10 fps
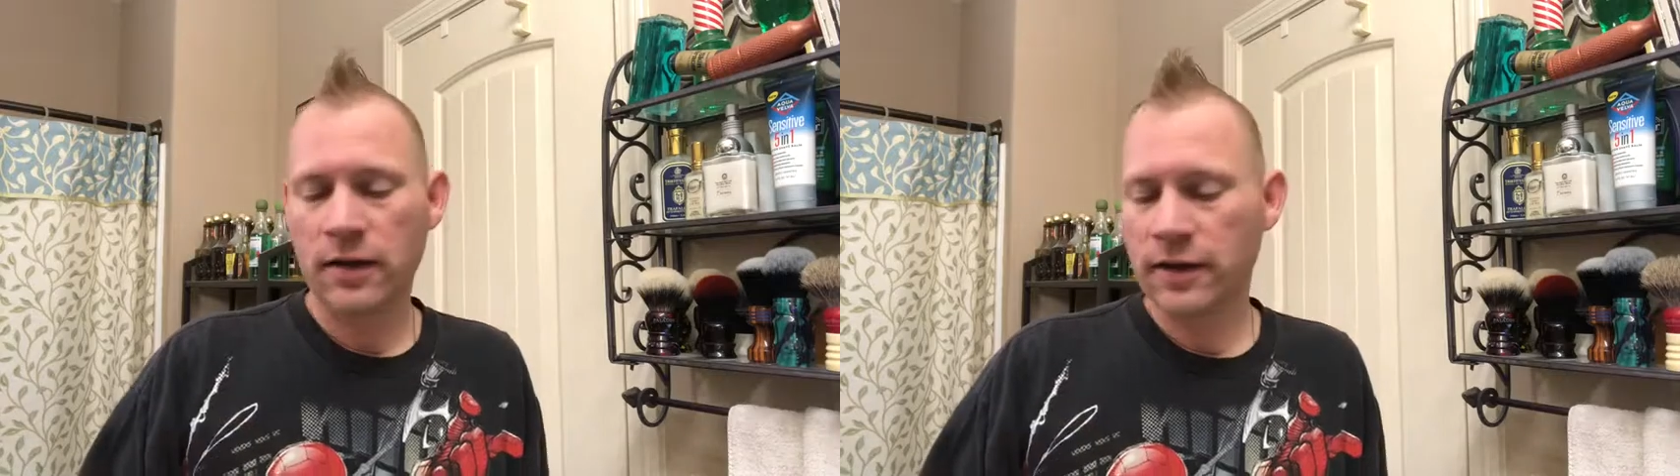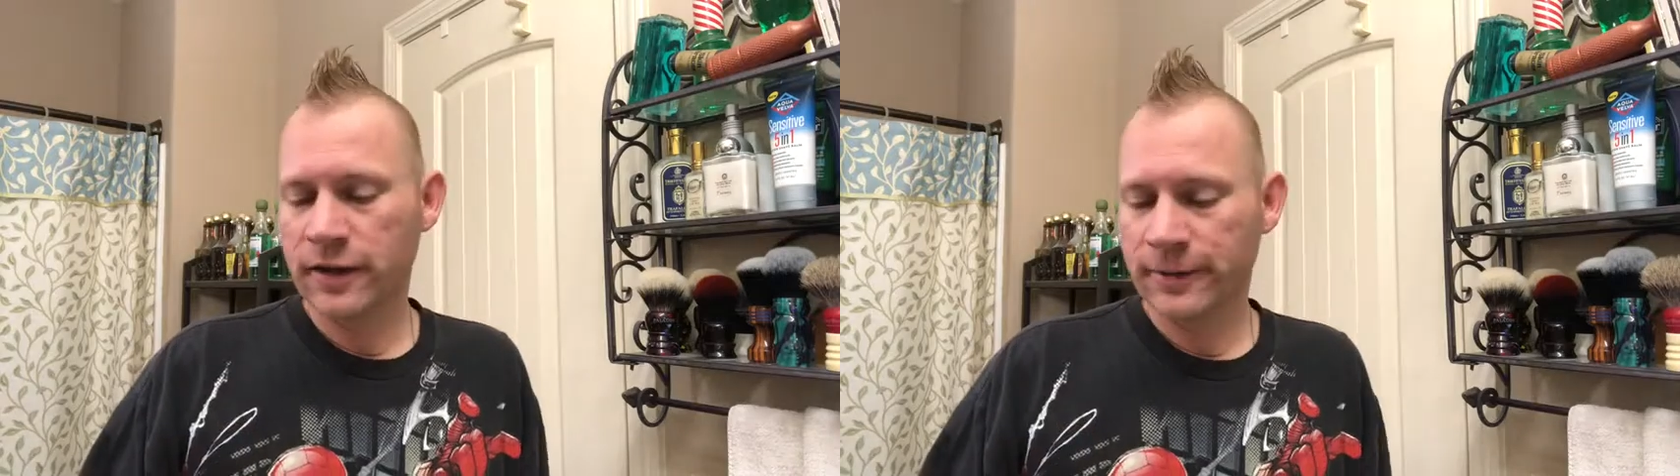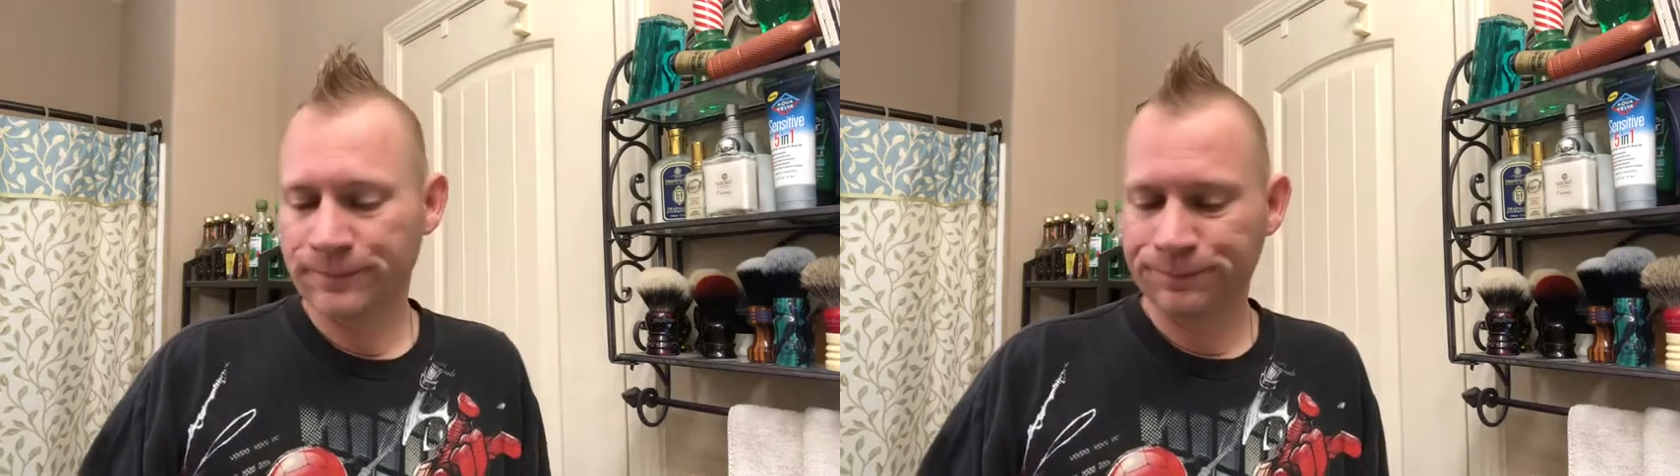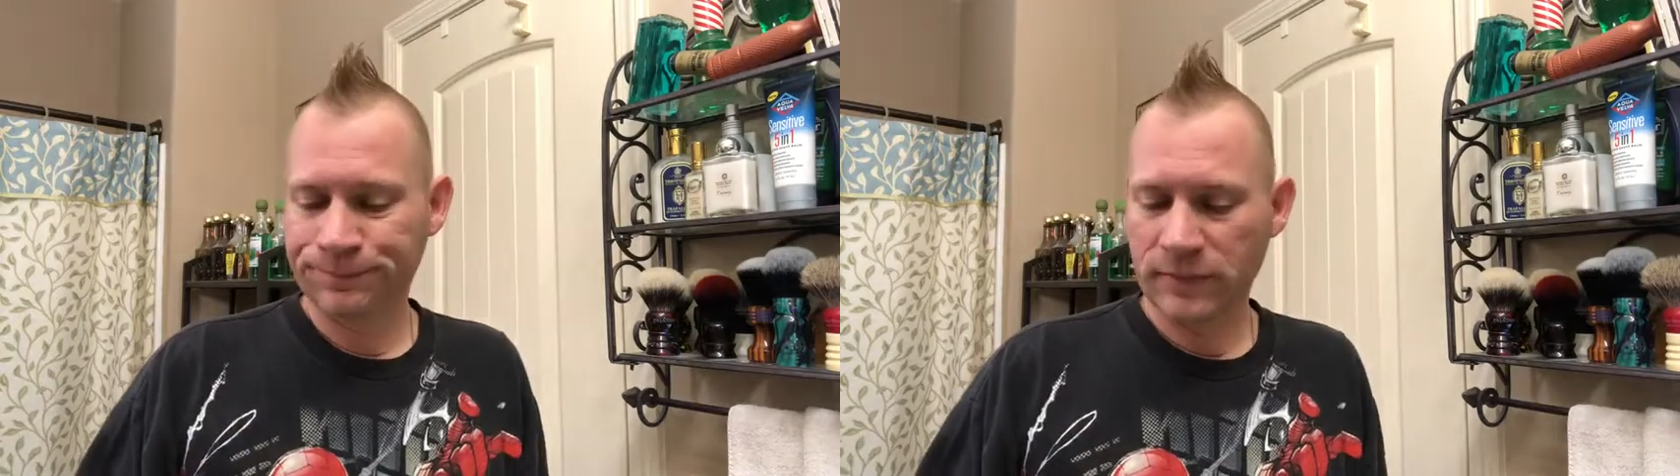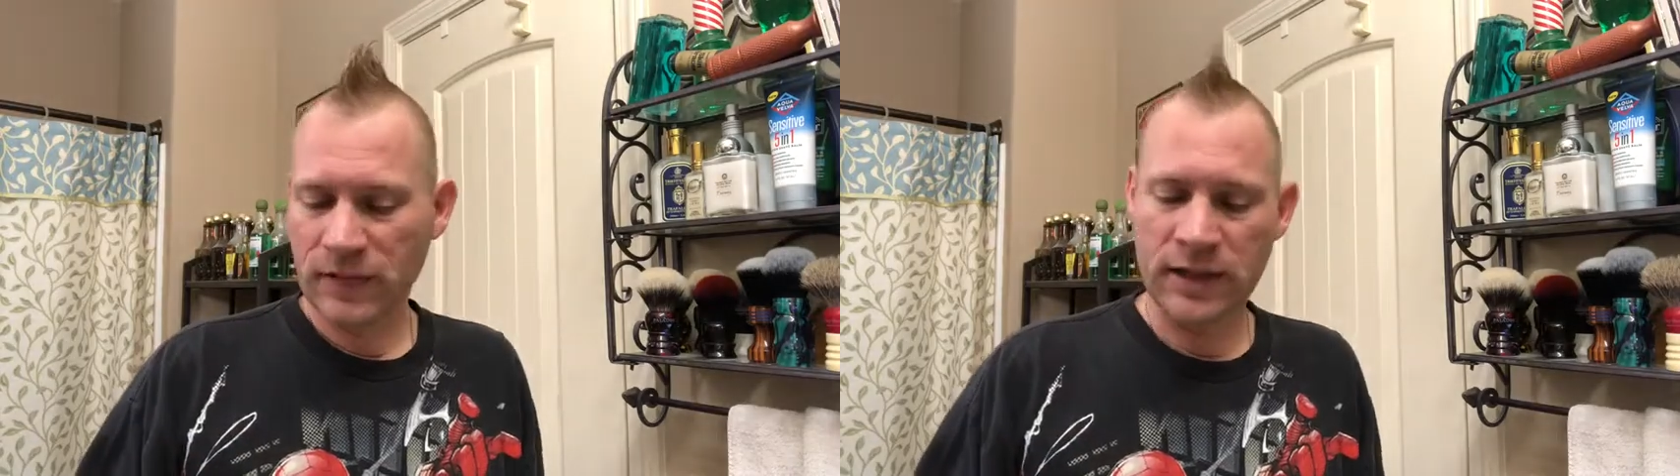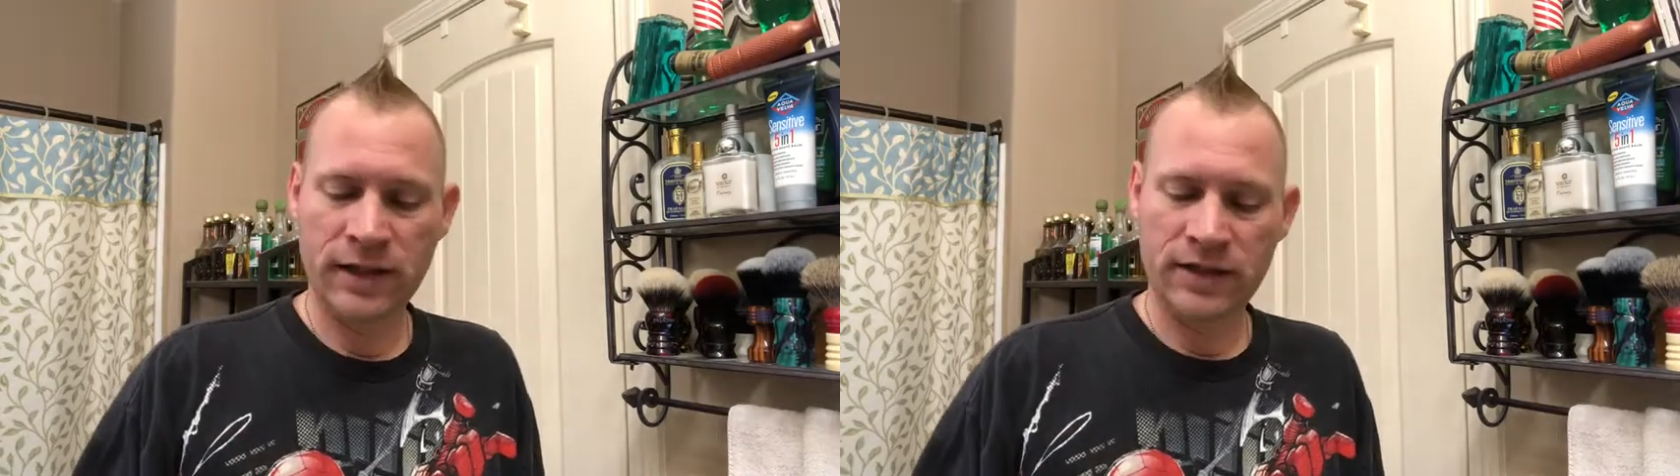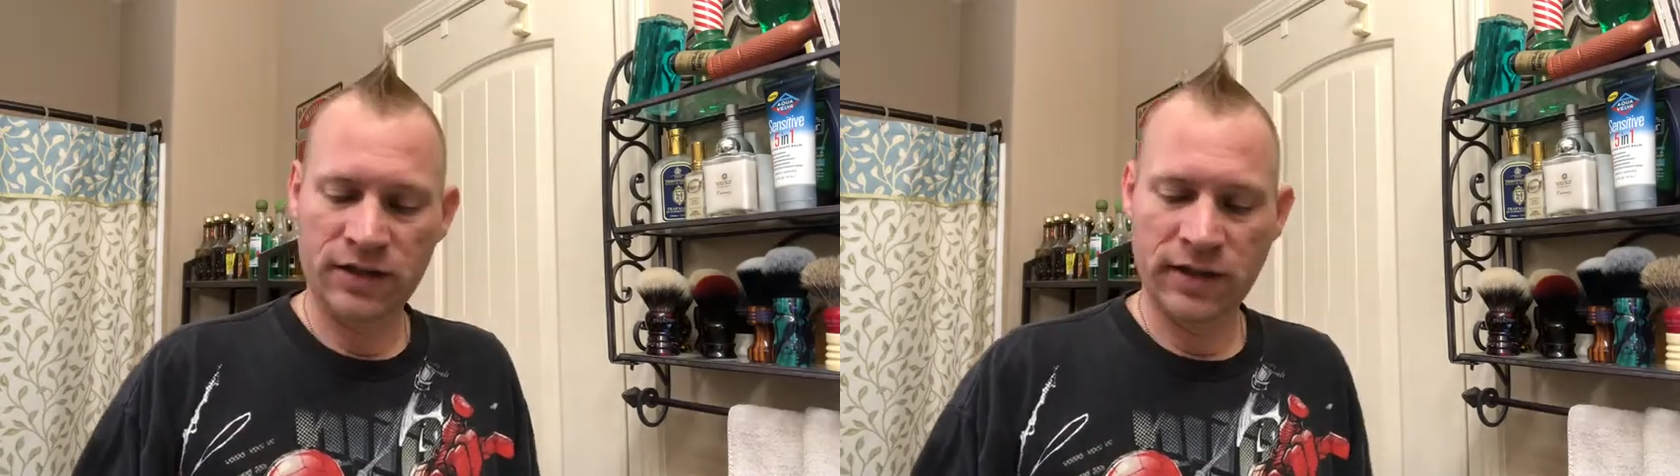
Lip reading: and I'm just